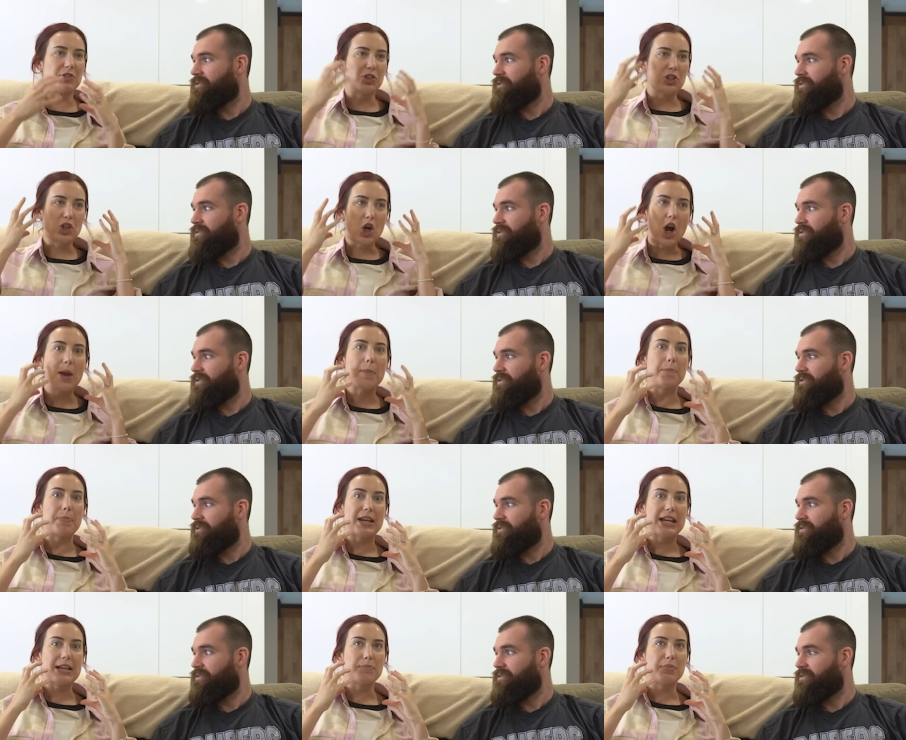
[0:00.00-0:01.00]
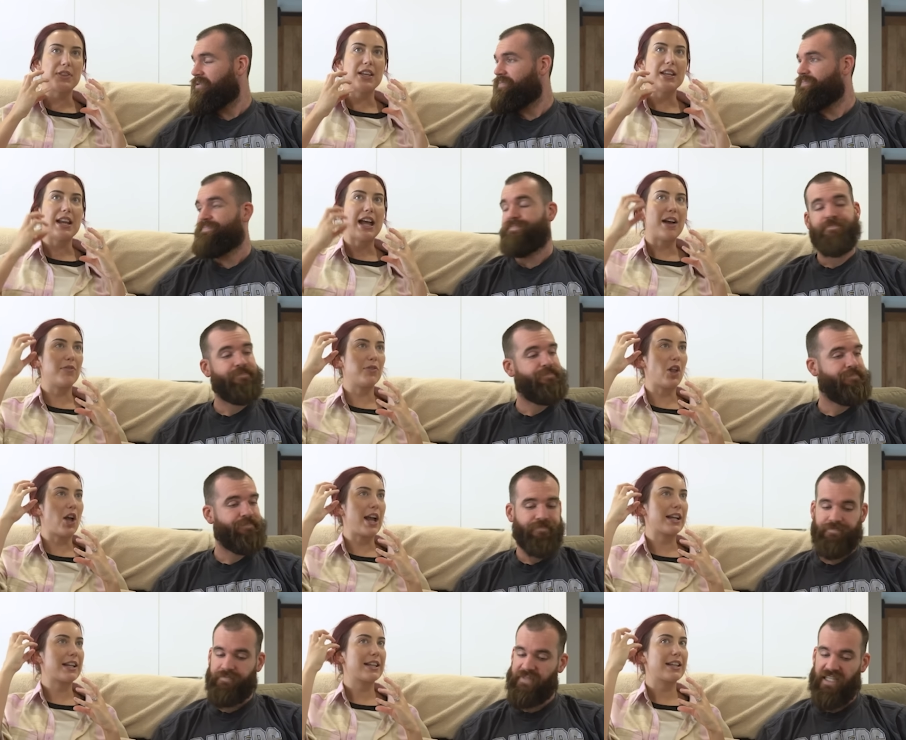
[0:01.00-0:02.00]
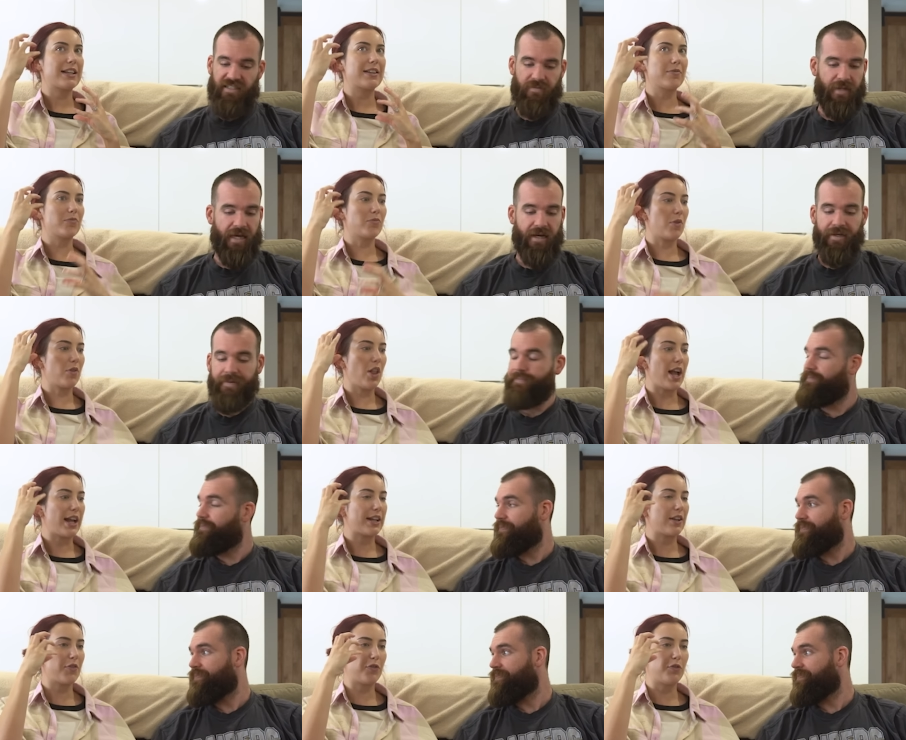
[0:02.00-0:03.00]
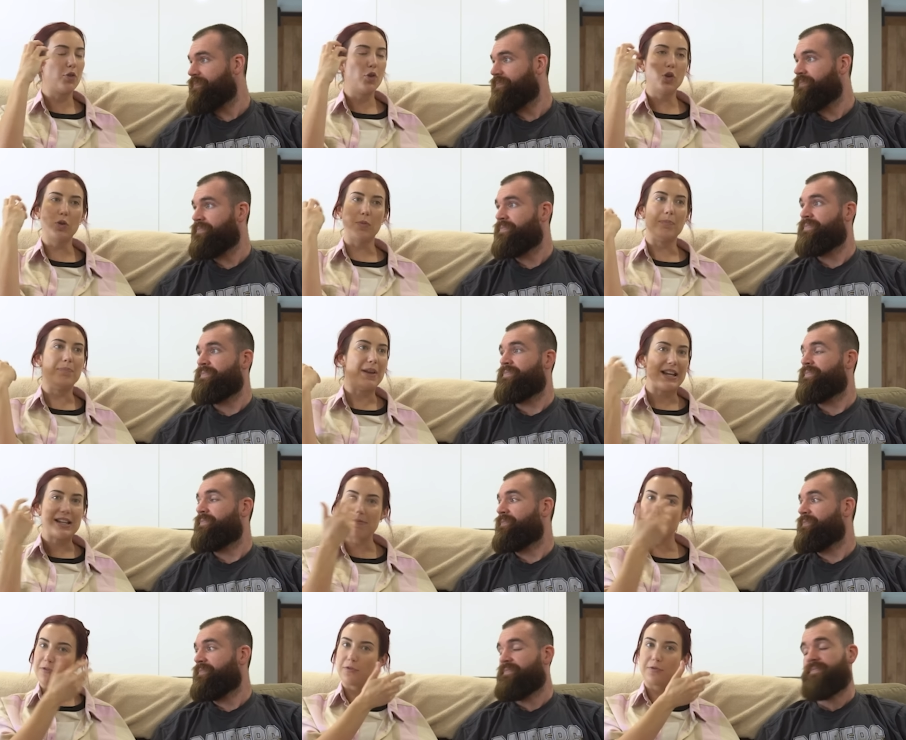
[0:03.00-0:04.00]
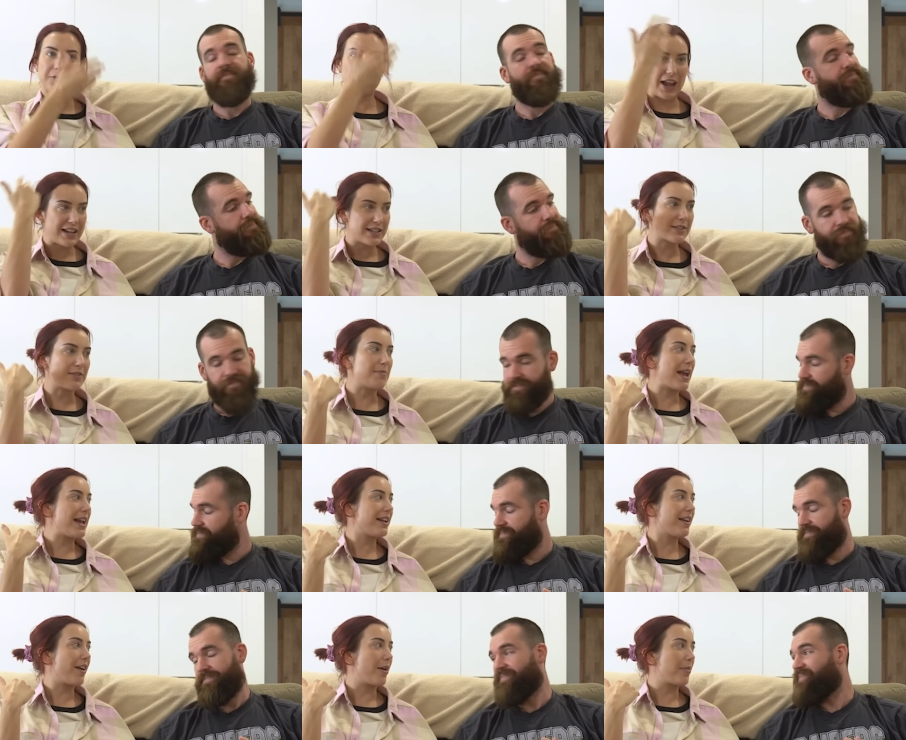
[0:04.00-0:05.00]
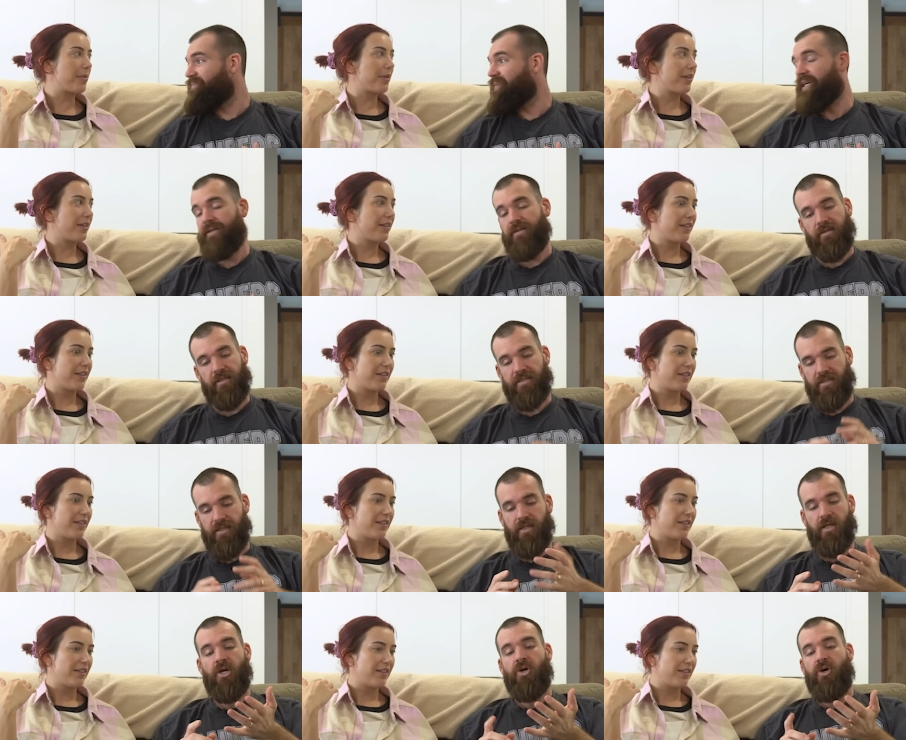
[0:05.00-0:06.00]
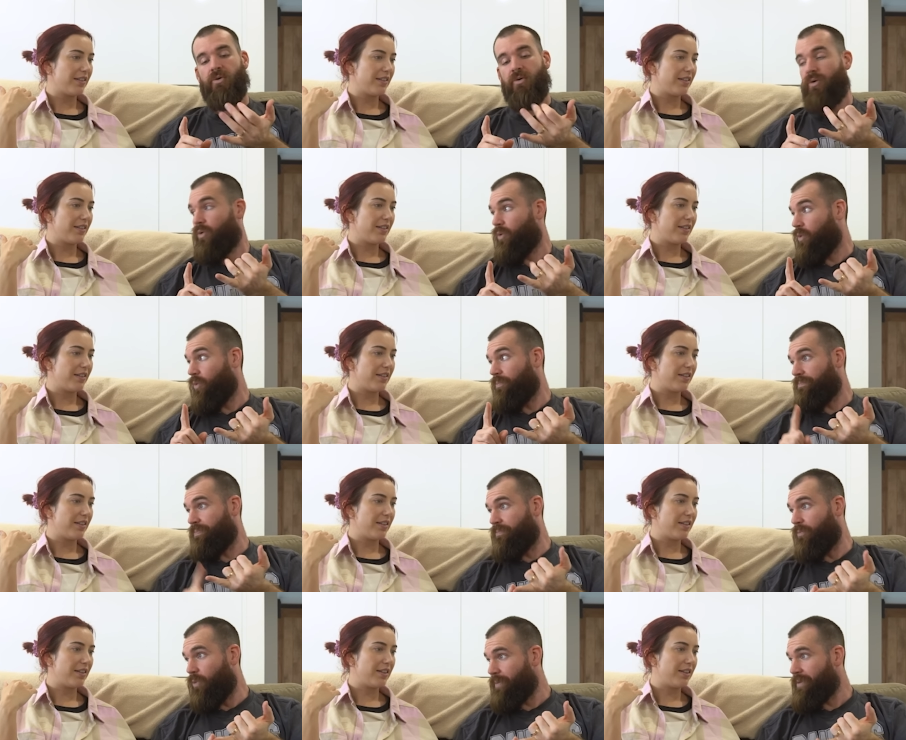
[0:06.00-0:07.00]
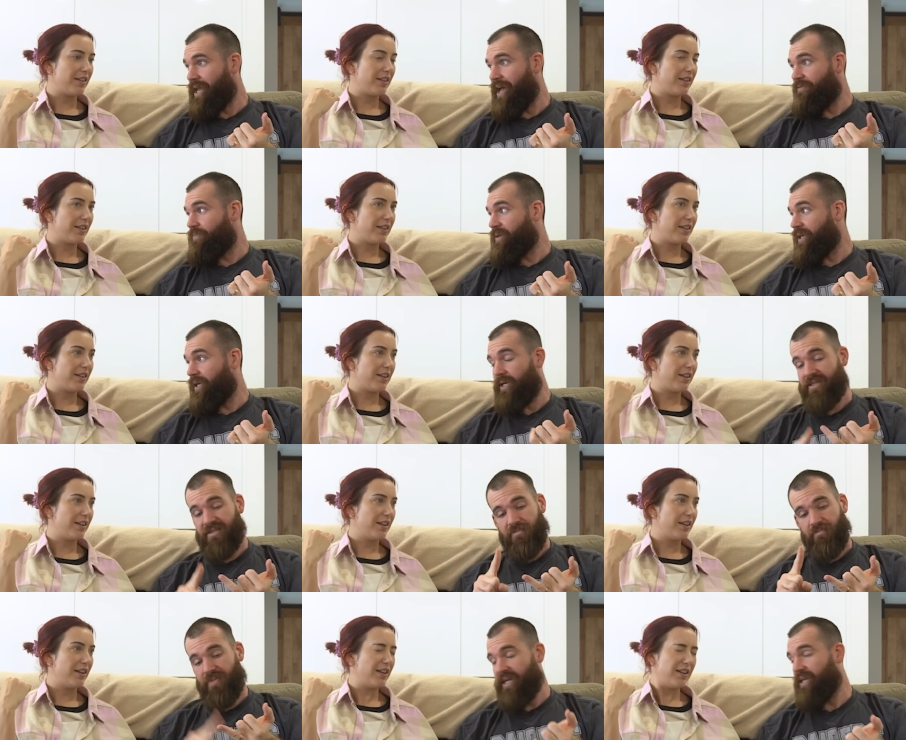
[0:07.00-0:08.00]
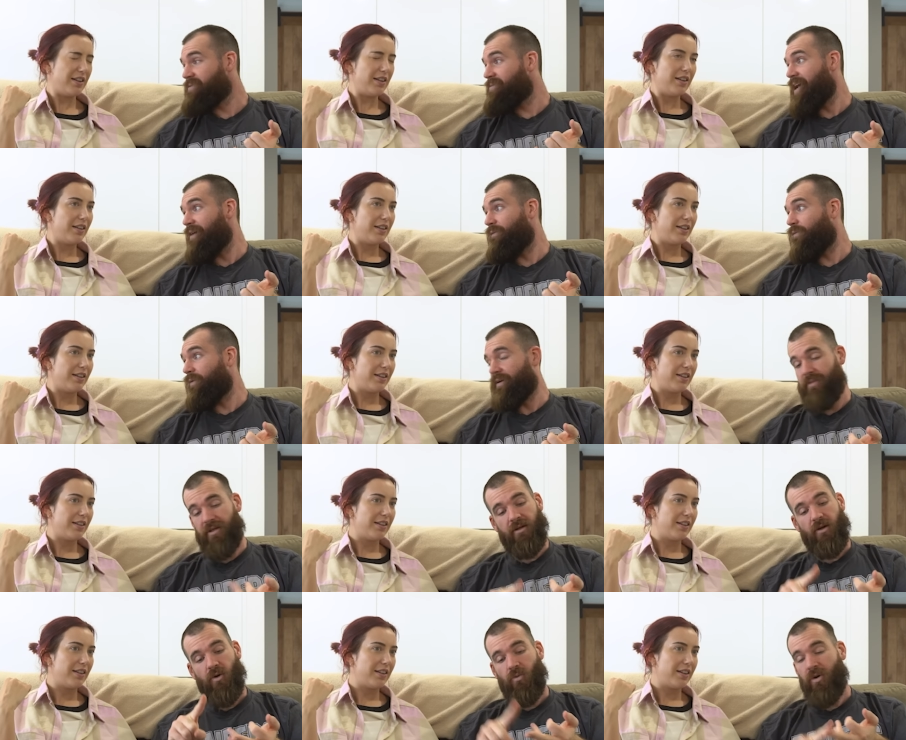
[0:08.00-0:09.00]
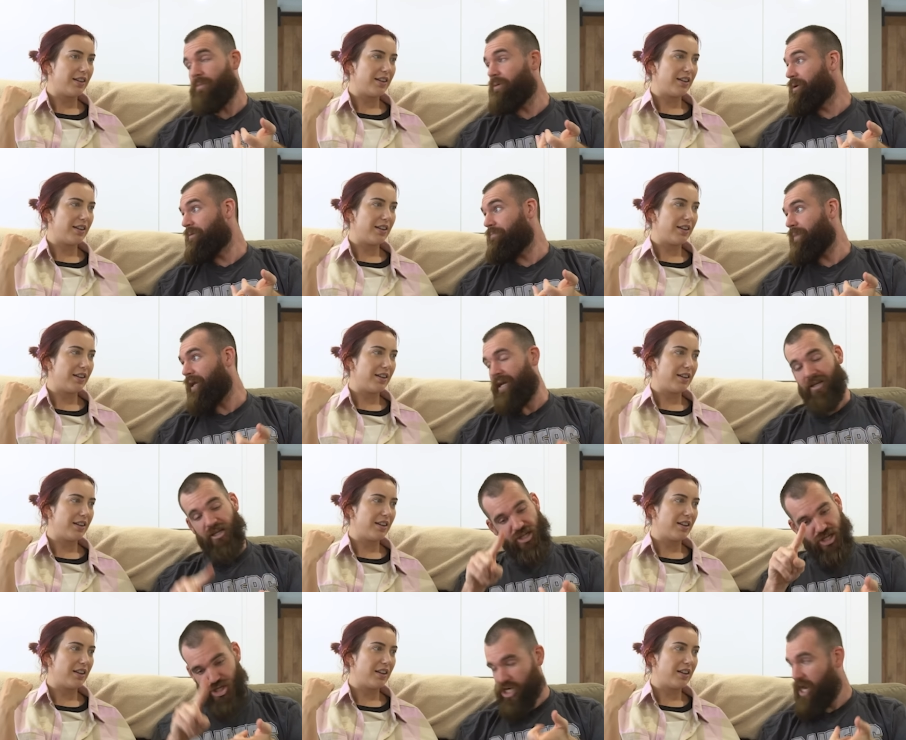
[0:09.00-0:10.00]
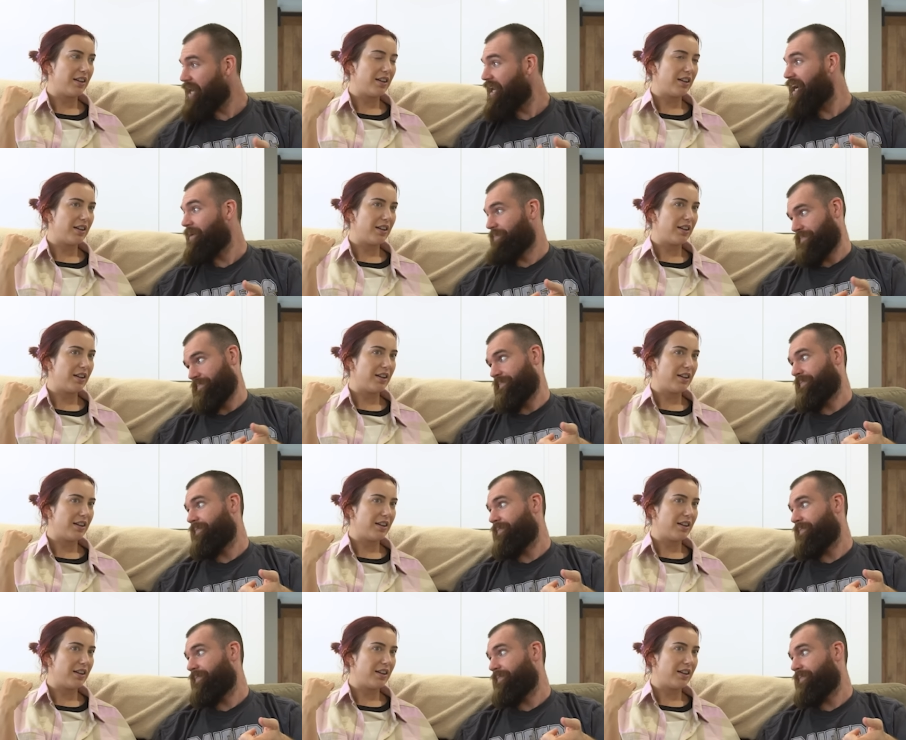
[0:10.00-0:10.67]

Speaker 1: a giant beard but then have like Doesn't matter. like full beat face of makeup?
Speaker 2: Mate, listen. Women have beards. Beards have women. Women are men. Shut up.